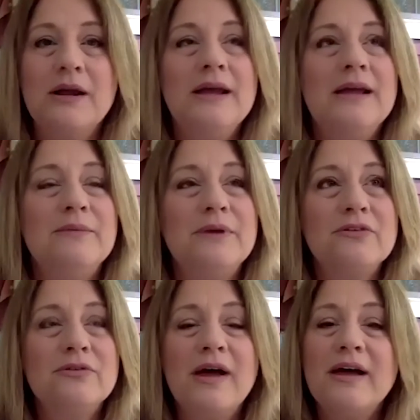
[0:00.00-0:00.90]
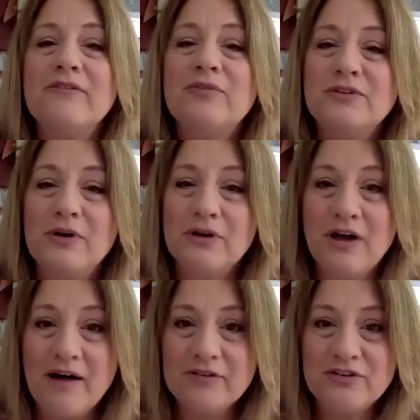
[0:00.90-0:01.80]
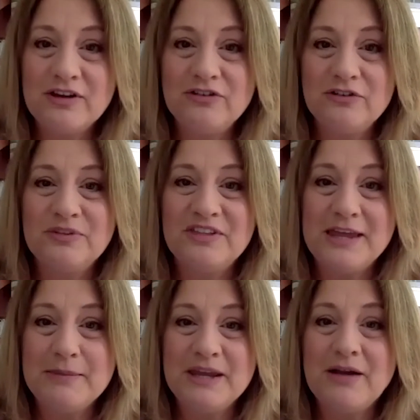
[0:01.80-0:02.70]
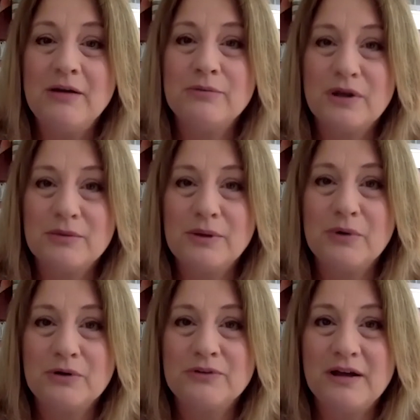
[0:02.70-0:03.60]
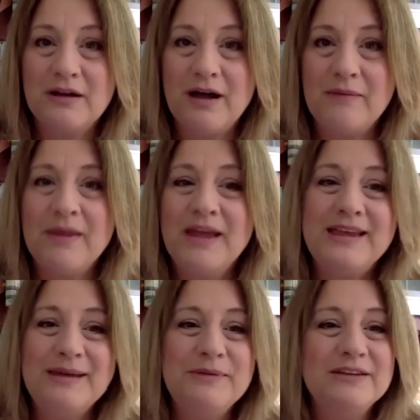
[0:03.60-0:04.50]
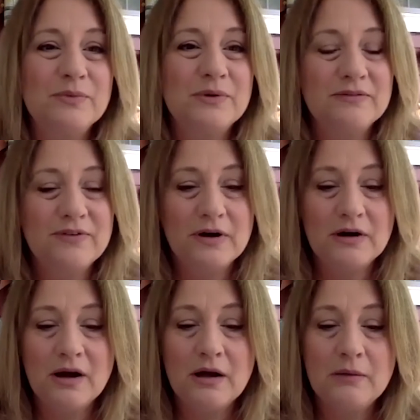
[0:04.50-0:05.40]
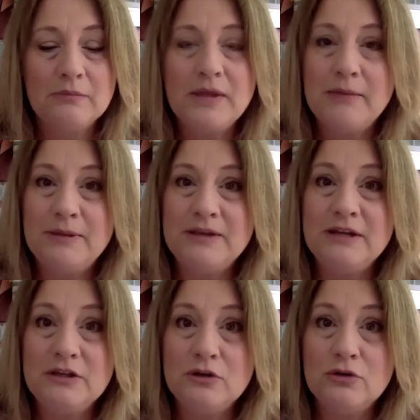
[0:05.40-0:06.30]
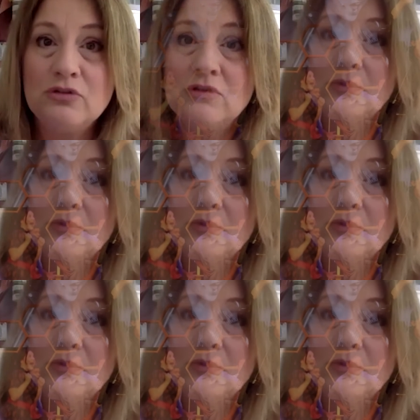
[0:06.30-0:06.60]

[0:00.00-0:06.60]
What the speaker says: And then we also have what's called Conversations with Keely on BroadwayWorld.com. Keely is one of our NPT youth. We